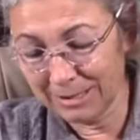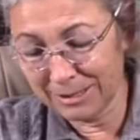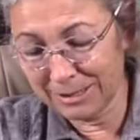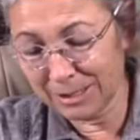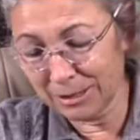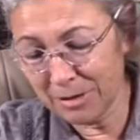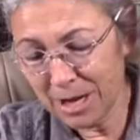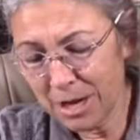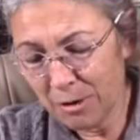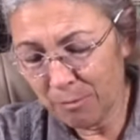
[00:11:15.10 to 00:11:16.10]
so
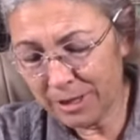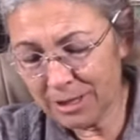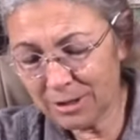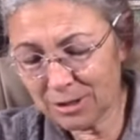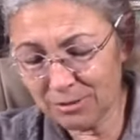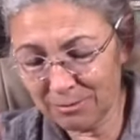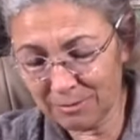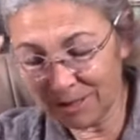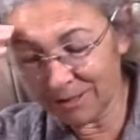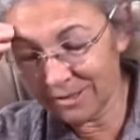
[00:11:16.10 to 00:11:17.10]
we need to,
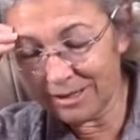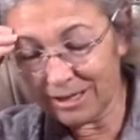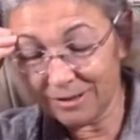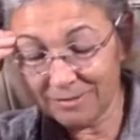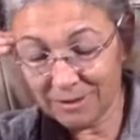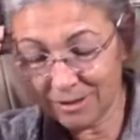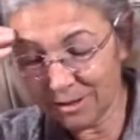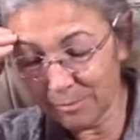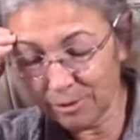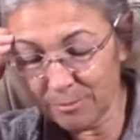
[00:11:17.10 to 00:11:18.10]
uh, yeah,
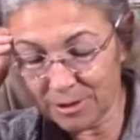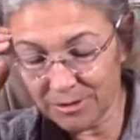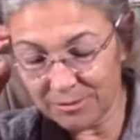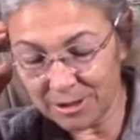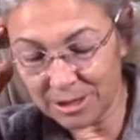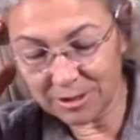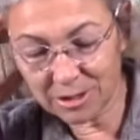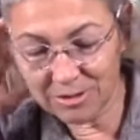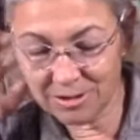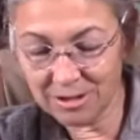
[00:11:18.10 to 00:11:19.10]
Kimberly Morris Gauthier.
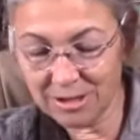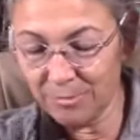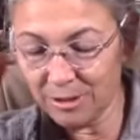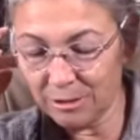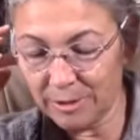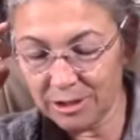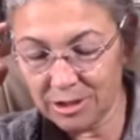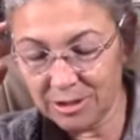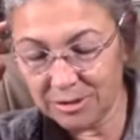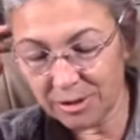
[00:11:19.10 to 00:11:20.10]
She's, she keeps wagging.
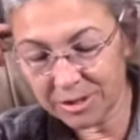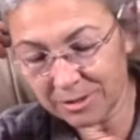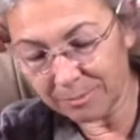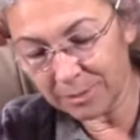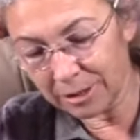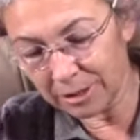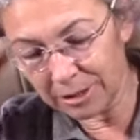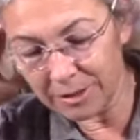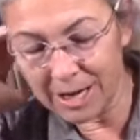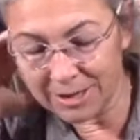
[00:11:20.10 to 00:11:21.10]
She is awesome.
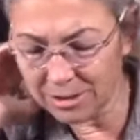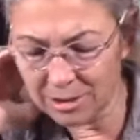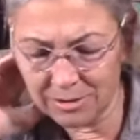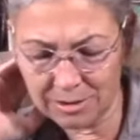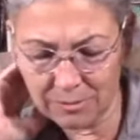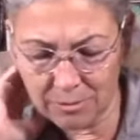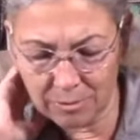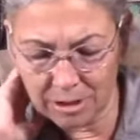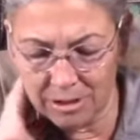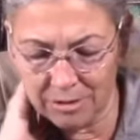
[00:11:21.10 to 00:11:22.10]
Uh, has tons of
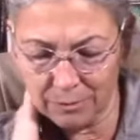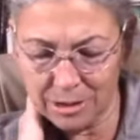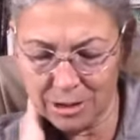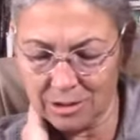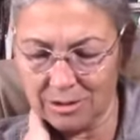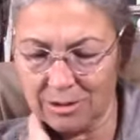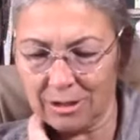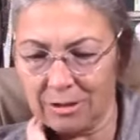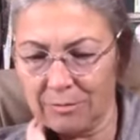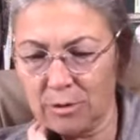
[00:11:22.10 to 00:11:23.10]
great information.
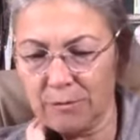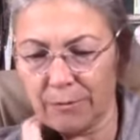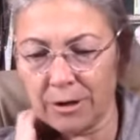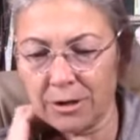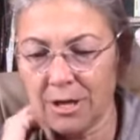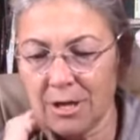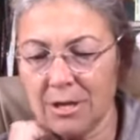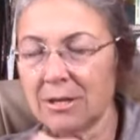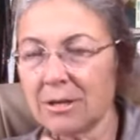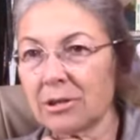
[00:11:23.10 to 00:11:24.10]
Uh, good friend.
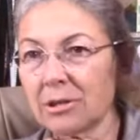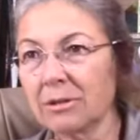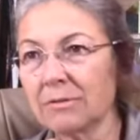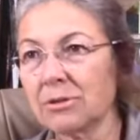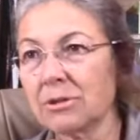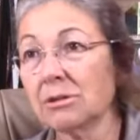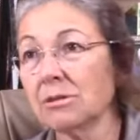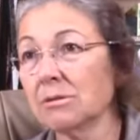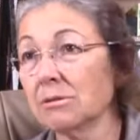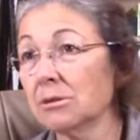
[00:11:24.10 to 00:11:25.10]
She lives
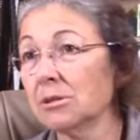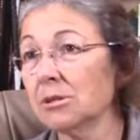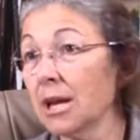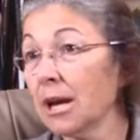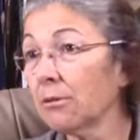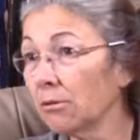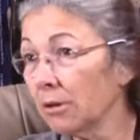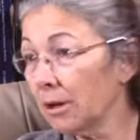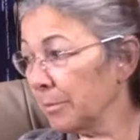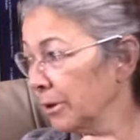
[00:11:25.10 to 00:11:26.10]
in
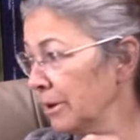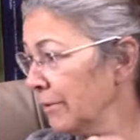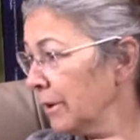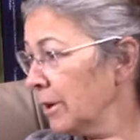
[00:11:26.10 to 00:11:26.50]
Seattle, I believe.